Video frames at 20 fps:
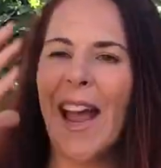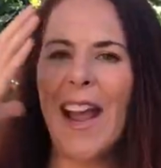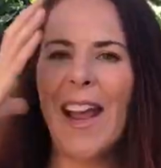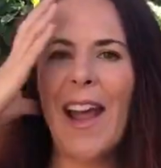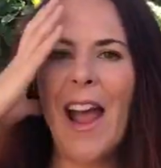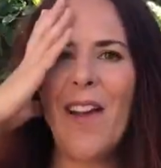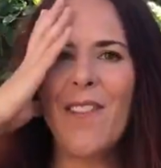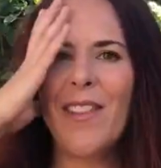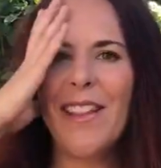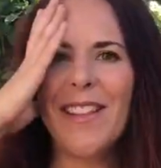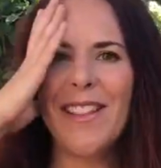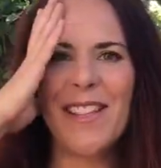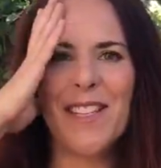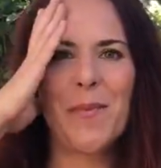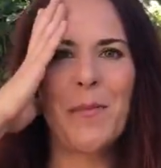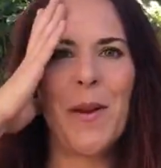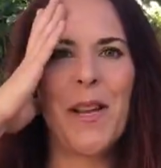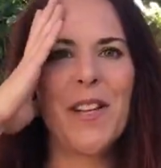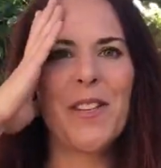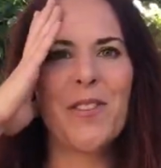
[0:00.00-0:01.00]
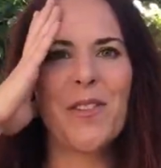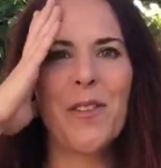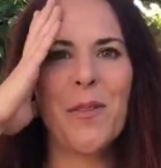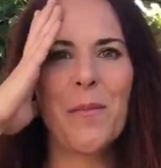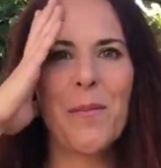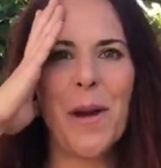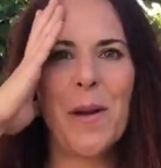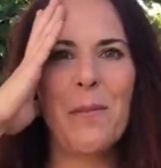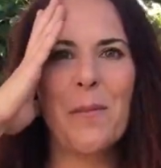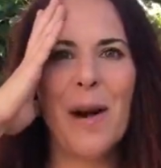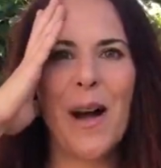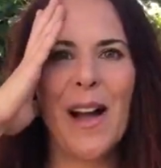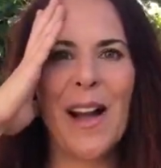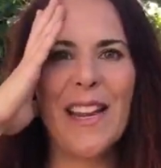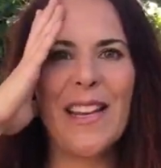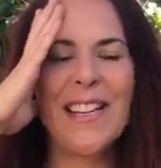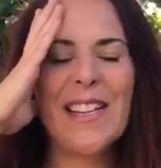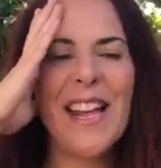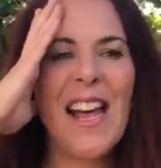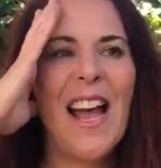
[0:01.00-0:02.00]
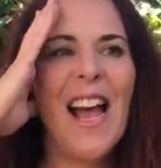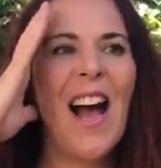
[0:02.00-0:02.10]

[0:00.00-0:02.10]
have like this picture in my mind